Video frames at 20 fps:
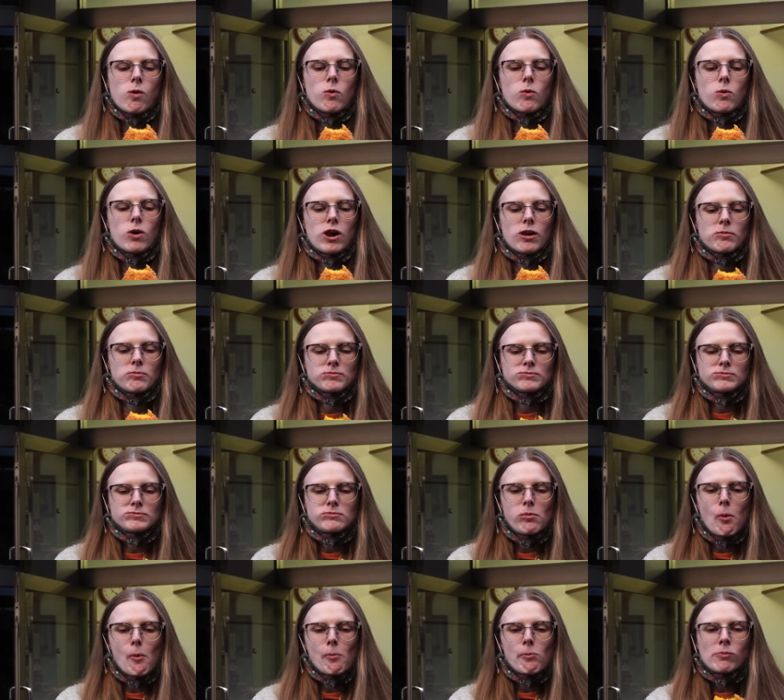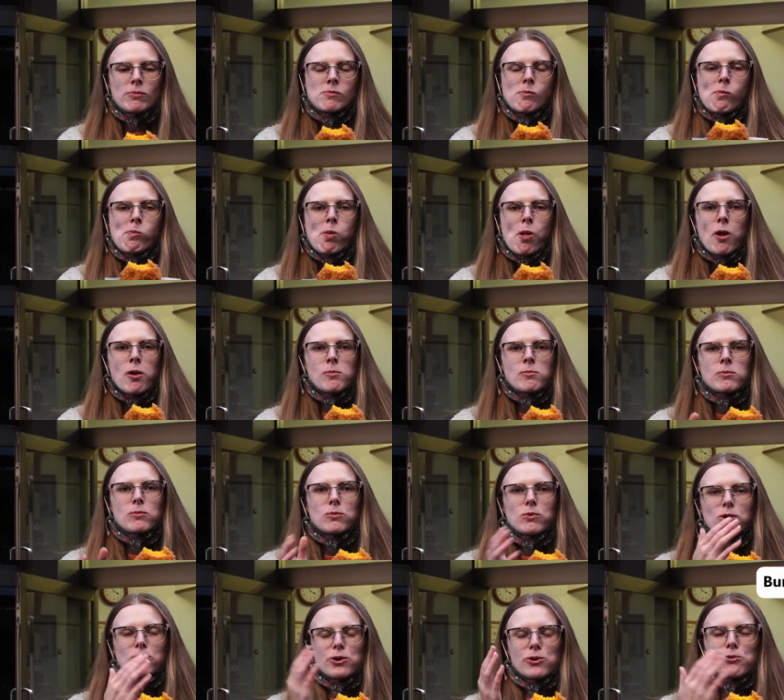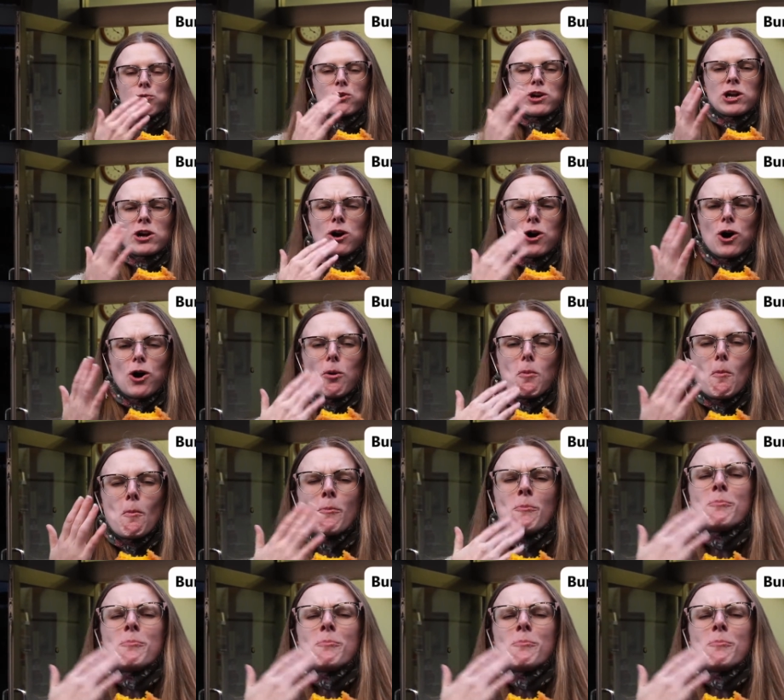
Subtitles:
Wow. Wow, it's really hot.